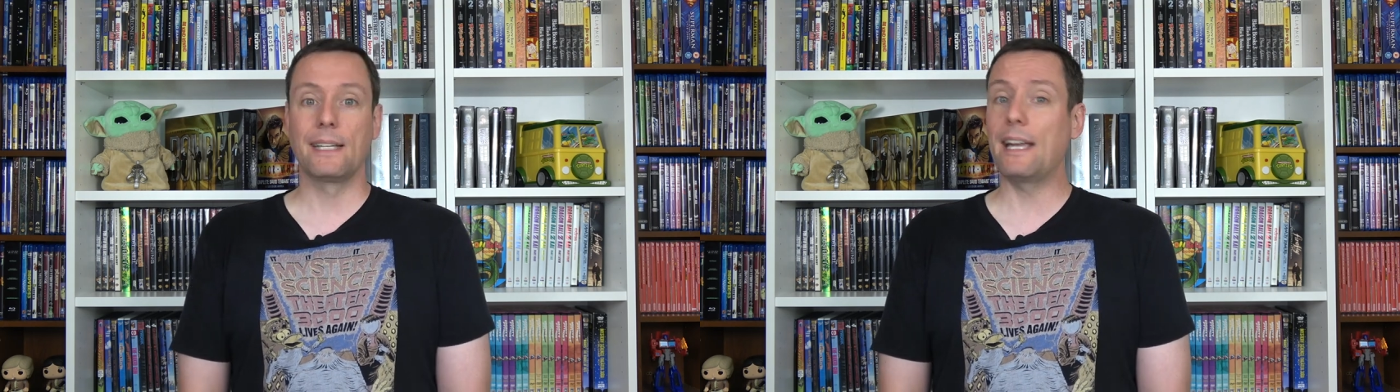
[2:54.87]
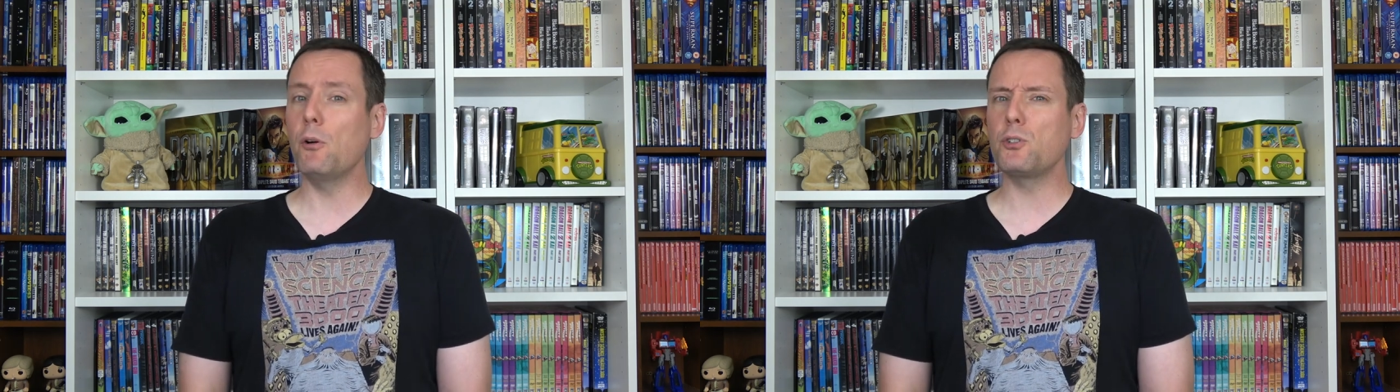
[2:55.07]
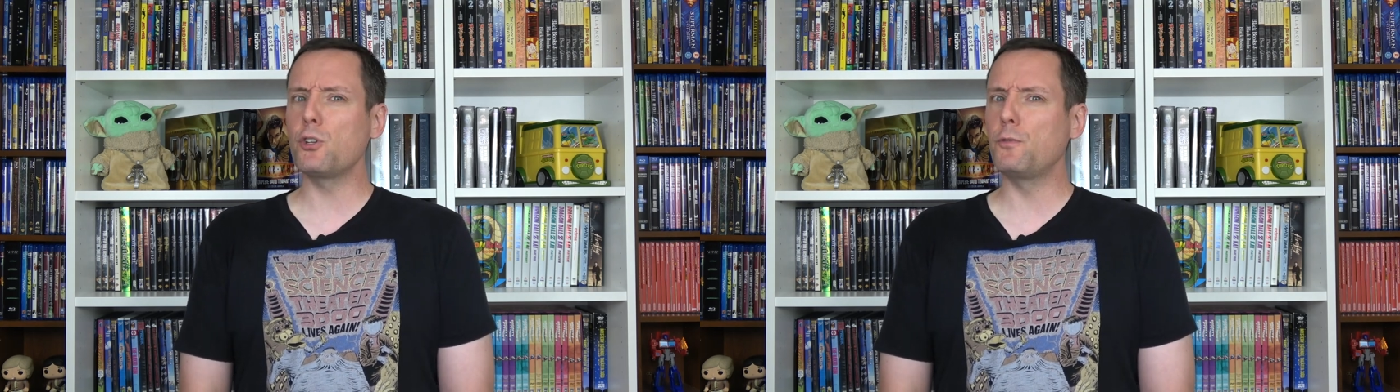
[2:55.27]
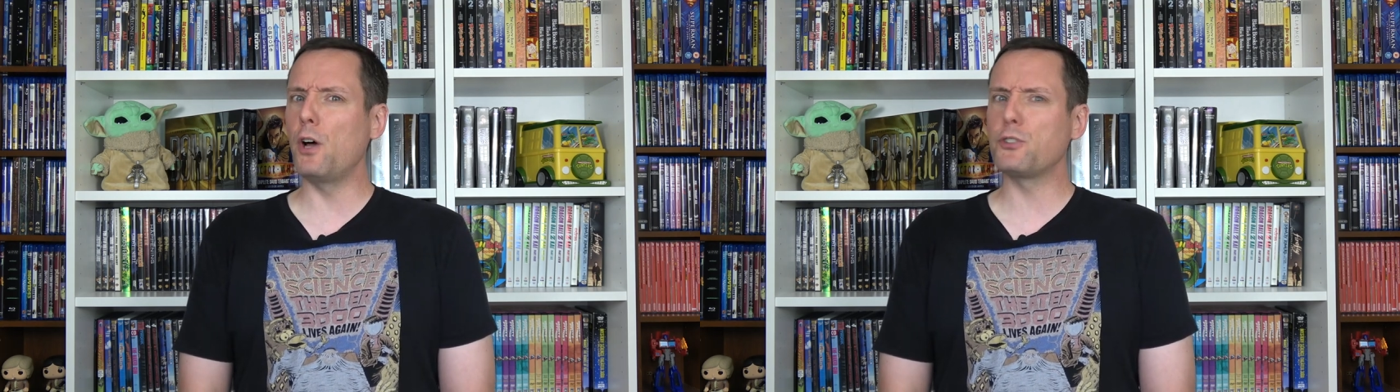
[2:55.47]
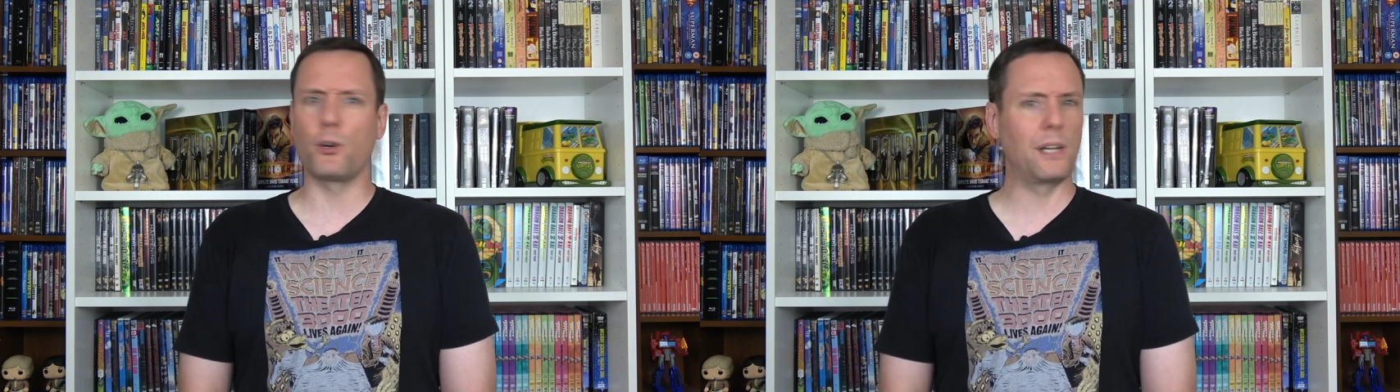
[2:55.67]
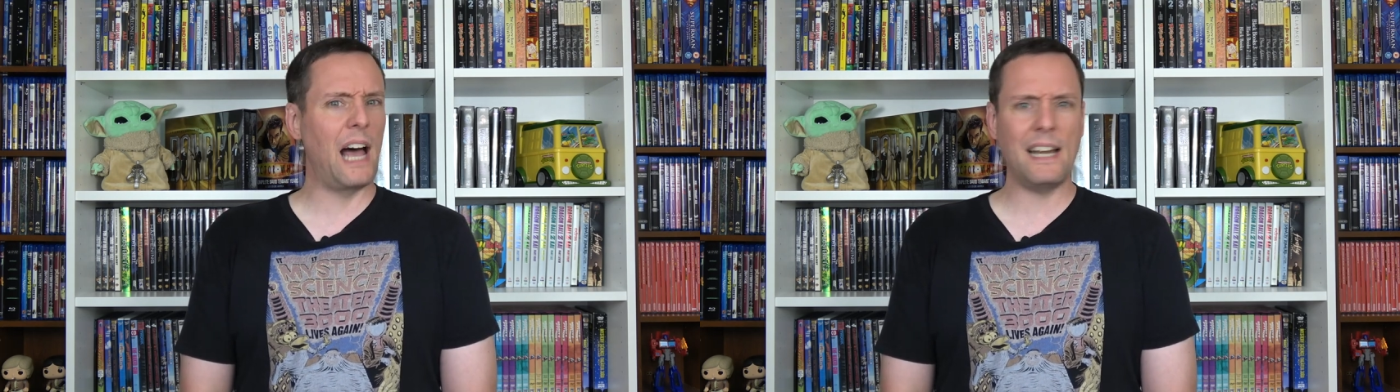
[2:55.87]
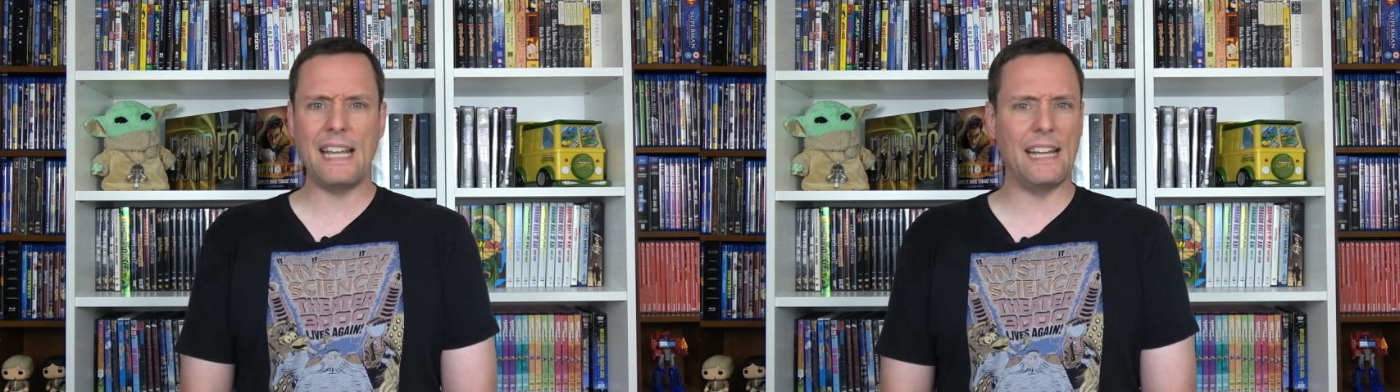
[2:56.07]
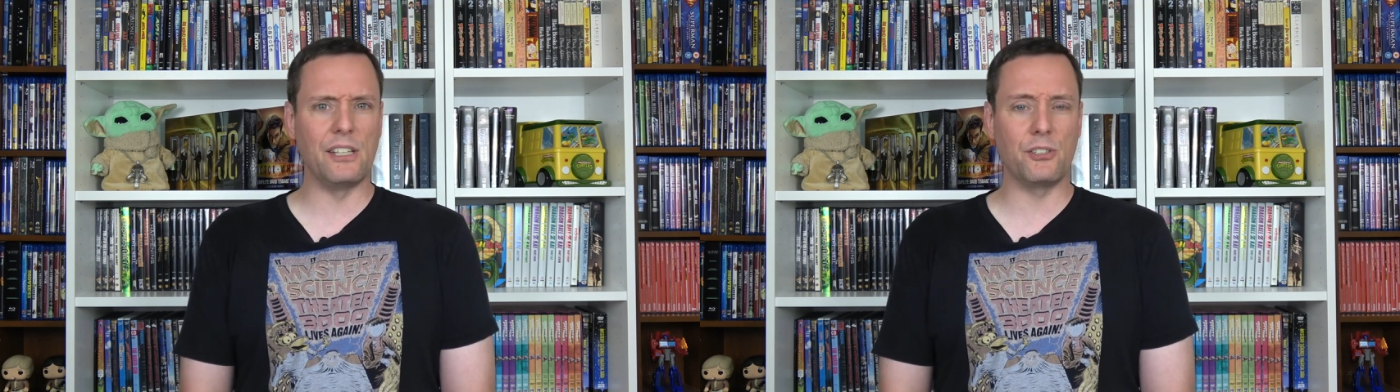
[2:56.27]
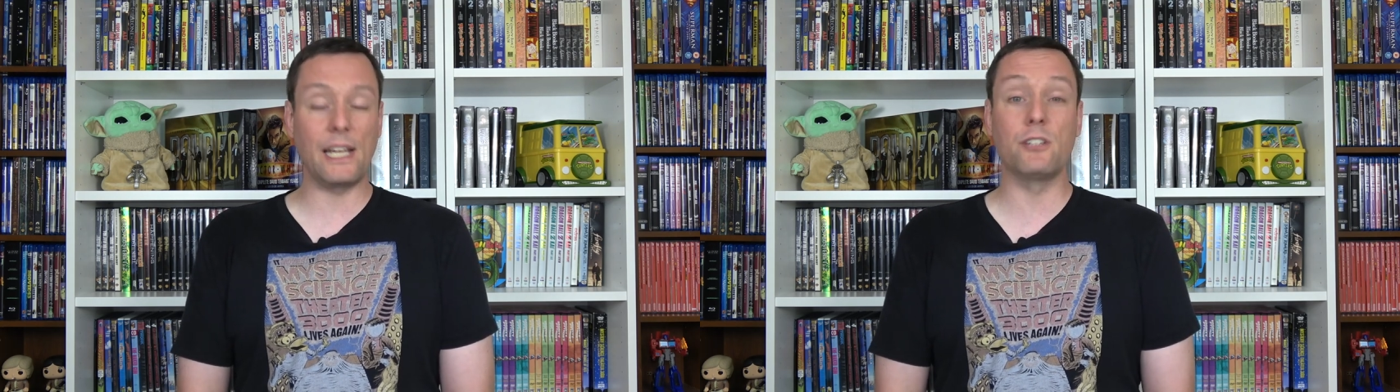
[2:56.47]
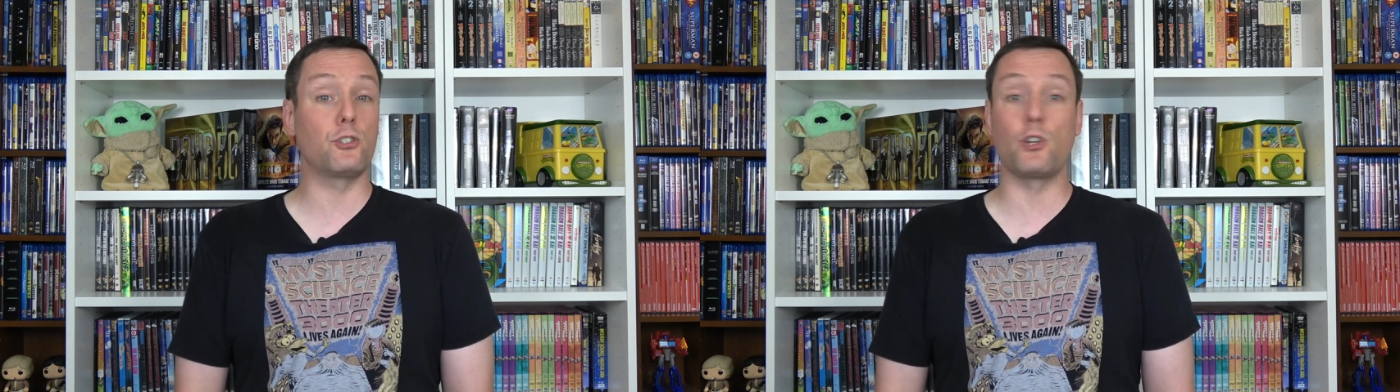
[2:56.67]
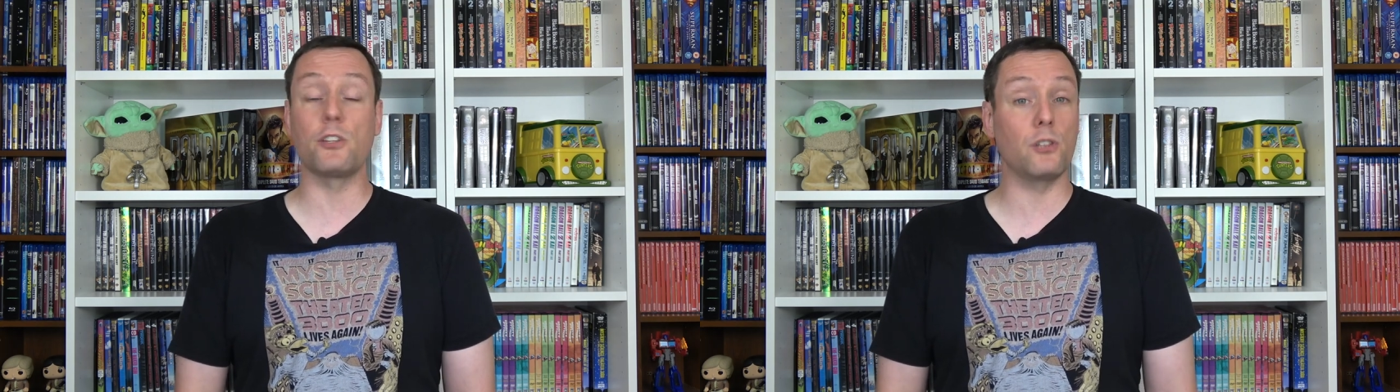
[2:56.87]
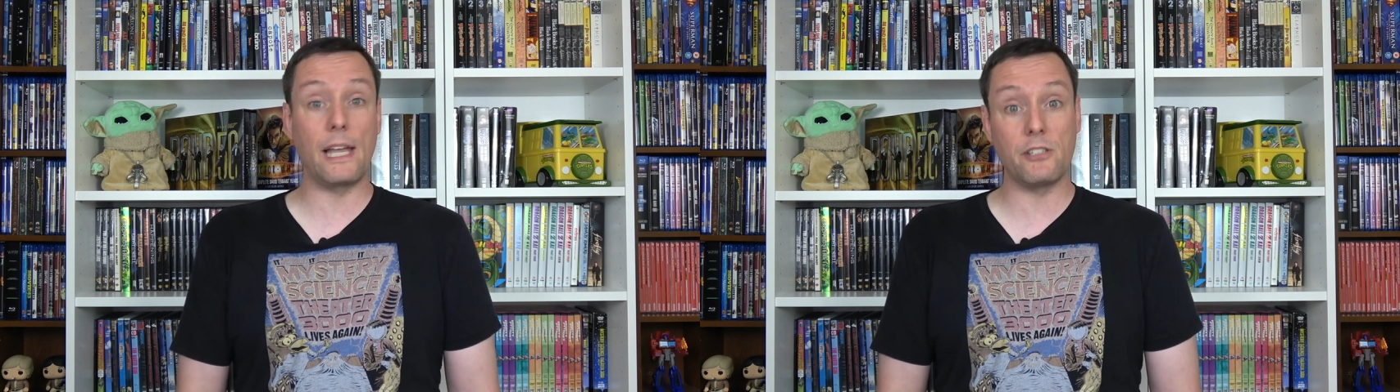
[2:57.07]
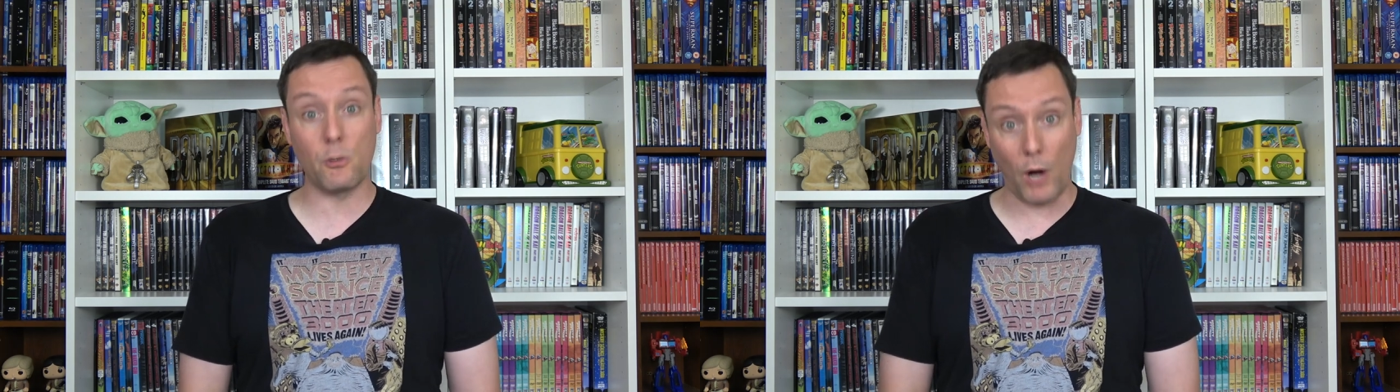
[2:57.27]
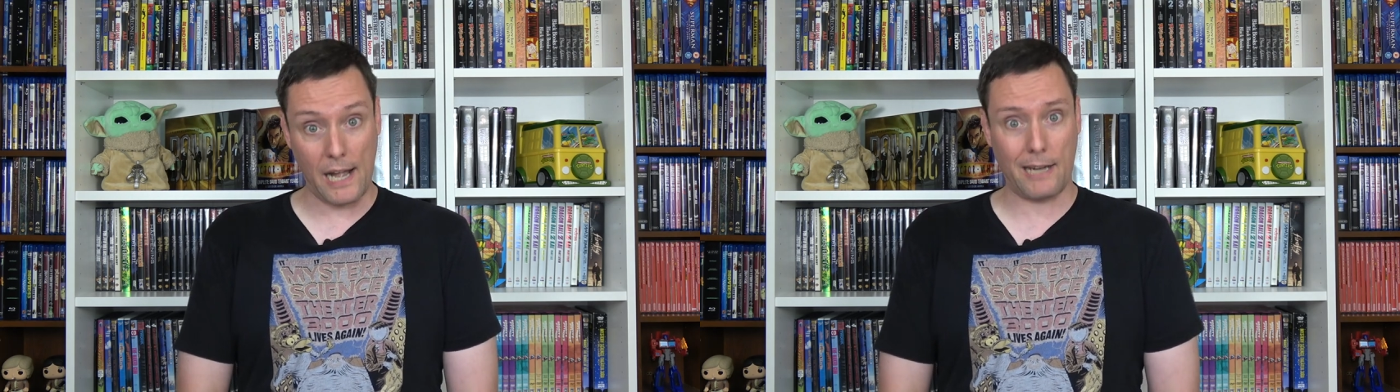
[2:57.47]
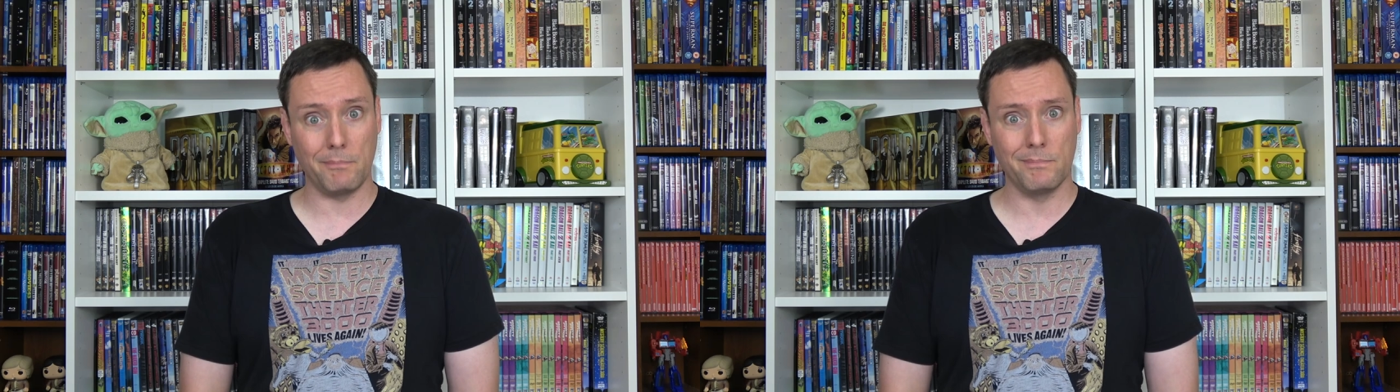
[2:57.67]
The character's faults are not his, it's just lazy writing.